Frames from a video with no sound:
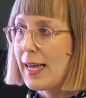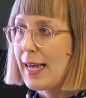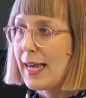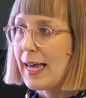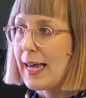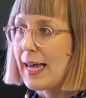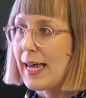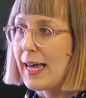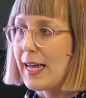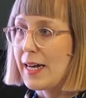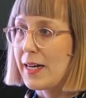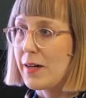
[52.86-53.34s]

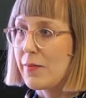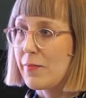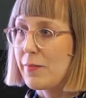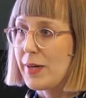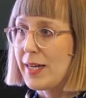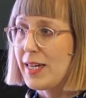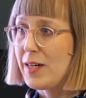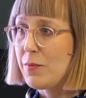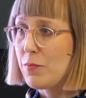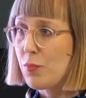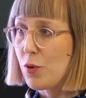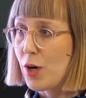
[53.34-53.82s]
And
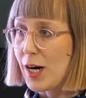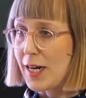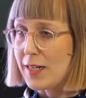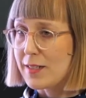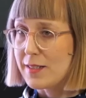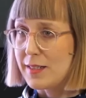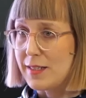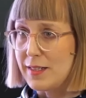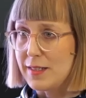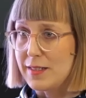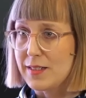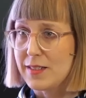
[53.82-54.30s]
in
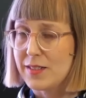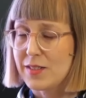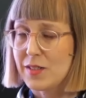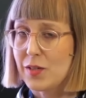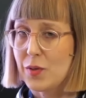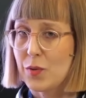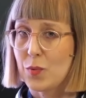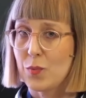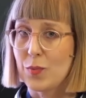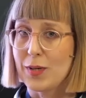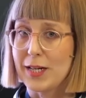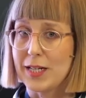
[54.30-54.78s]
practice,
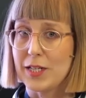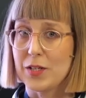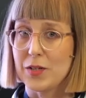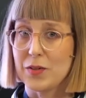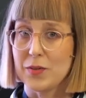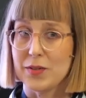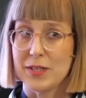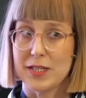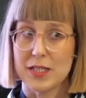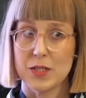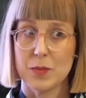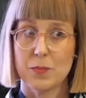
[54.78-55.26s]
we do
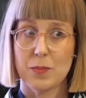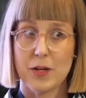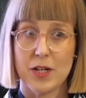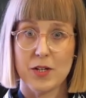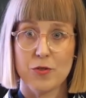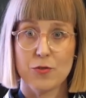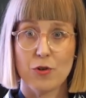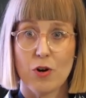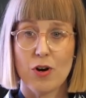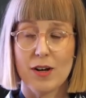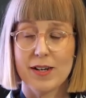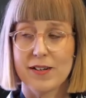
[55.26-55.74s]
this by
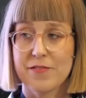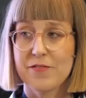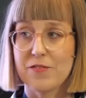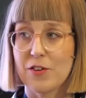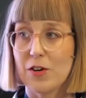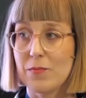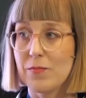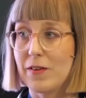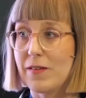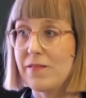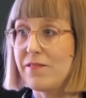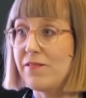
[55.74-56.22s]
drawing
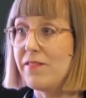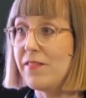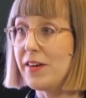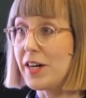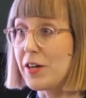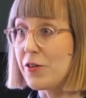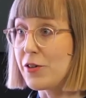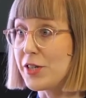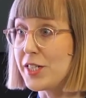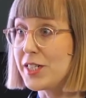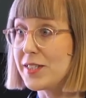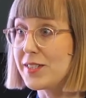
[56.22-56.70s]
from
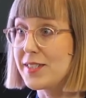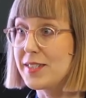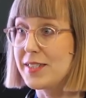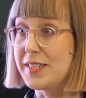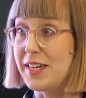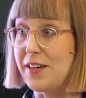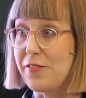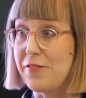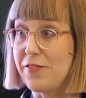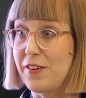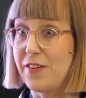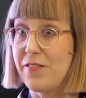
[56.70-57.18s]
various
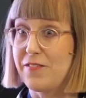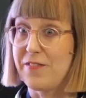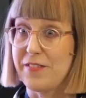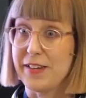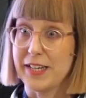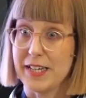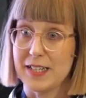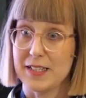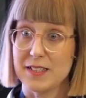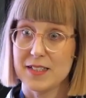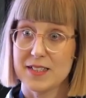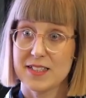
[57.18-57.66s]
different
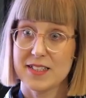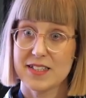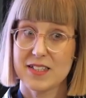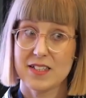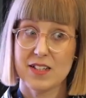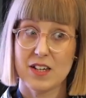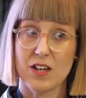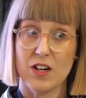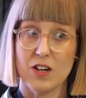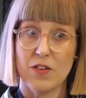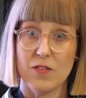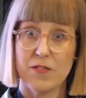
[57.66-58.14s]
fields
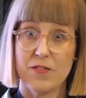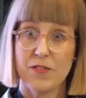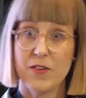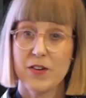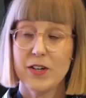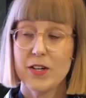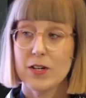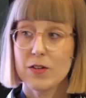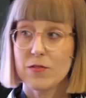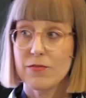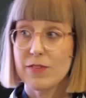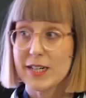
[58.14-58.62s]
of
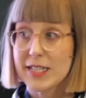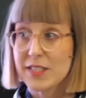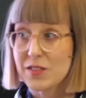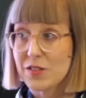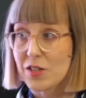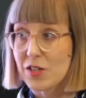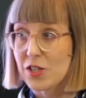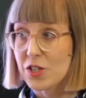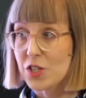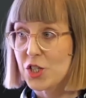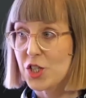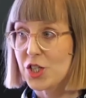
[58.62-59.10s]

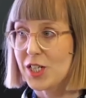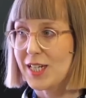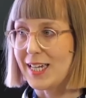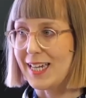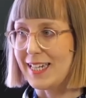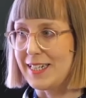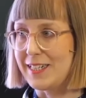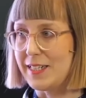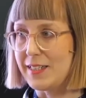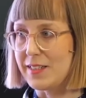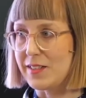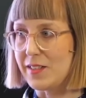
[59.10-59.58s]
research and
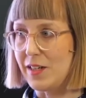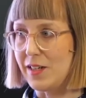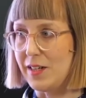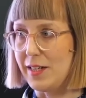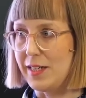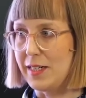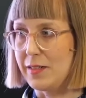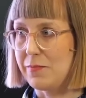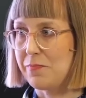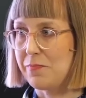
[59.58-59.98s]
design.